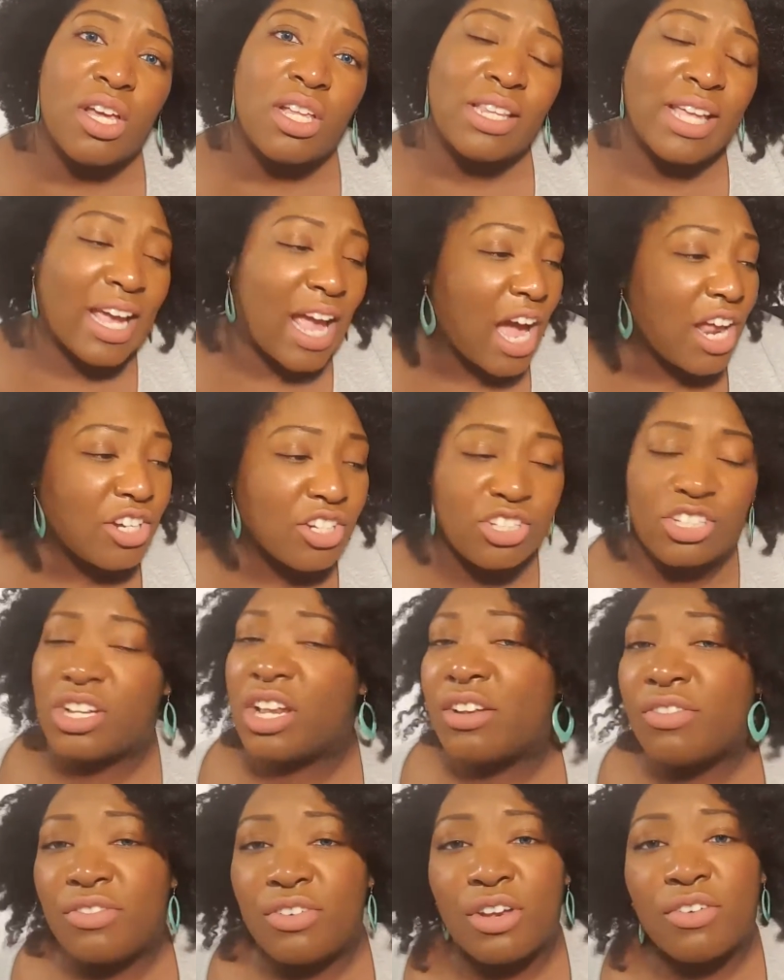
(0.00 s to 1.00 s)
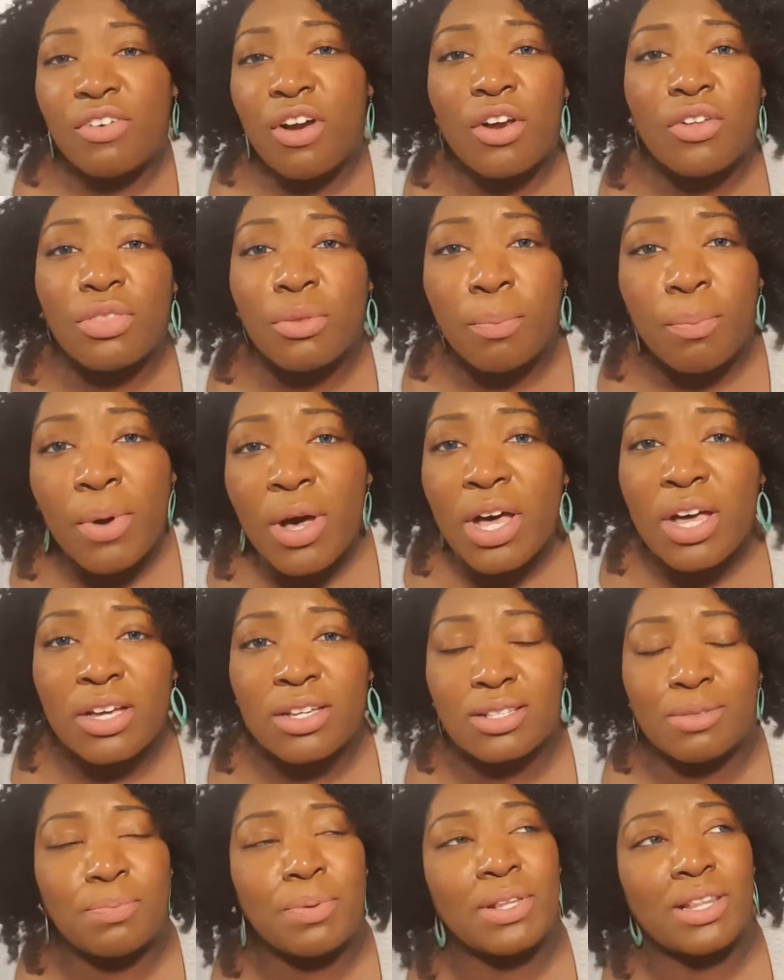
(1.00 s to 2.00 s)
Like, I understand if you never heard the
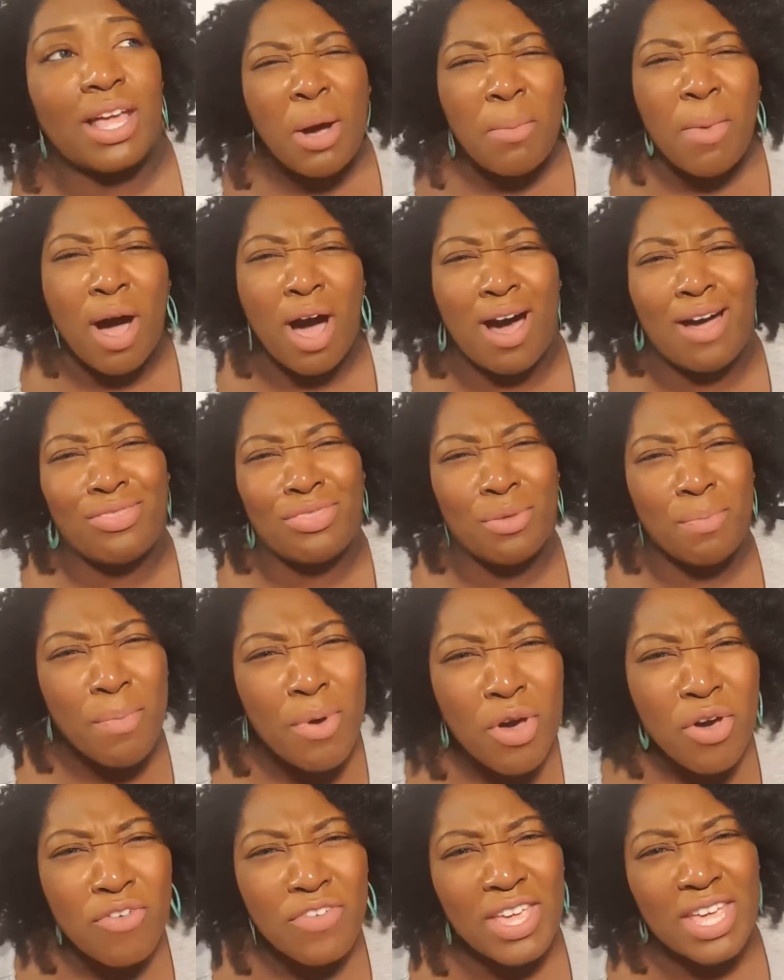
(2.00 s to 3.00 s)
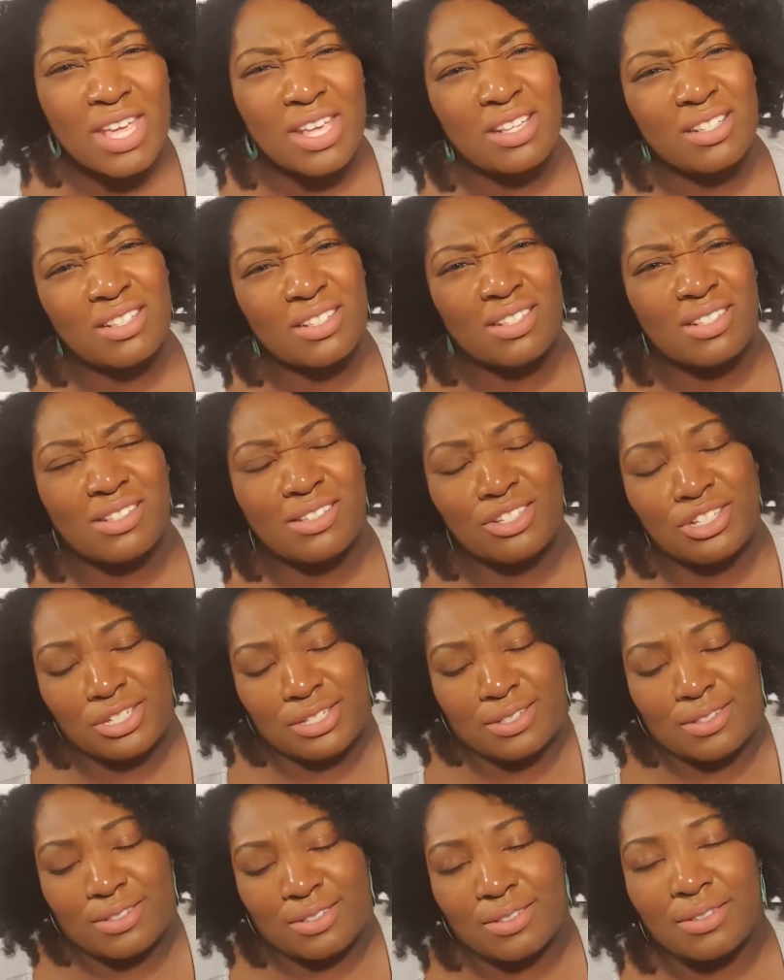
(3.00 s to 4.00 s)
books, but like, come on, the movies? Jeez.